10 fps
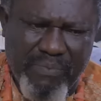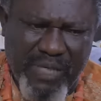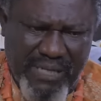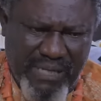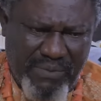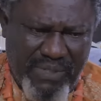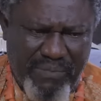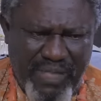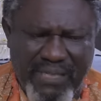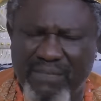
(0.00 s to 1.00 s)
perhaps he
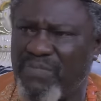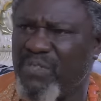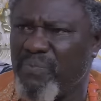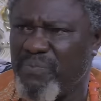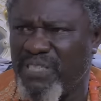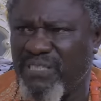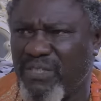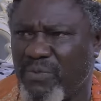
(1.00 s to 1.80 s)
may have his own personal